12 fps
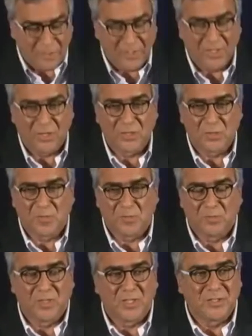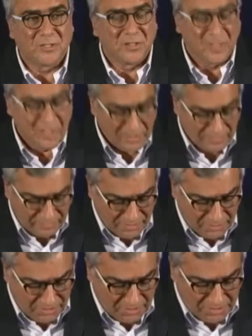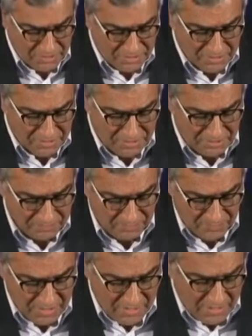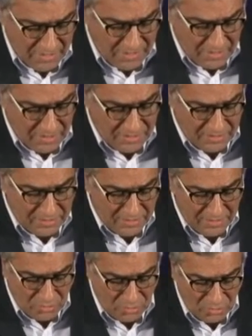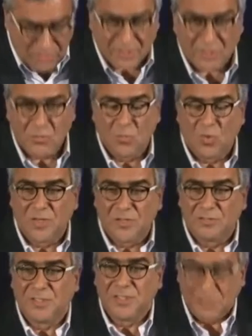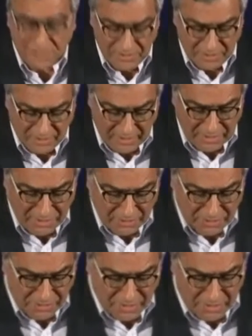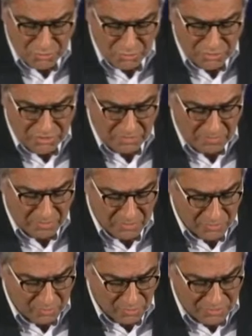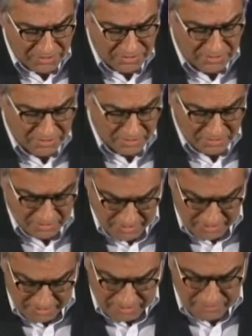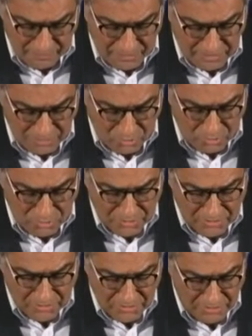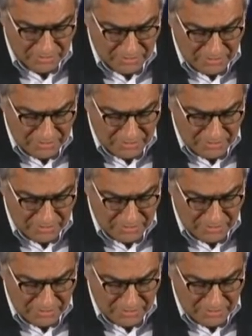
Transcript: very large population, very large study. And it looked at one of these agents, estrogen plus progestin. In fact, it looked at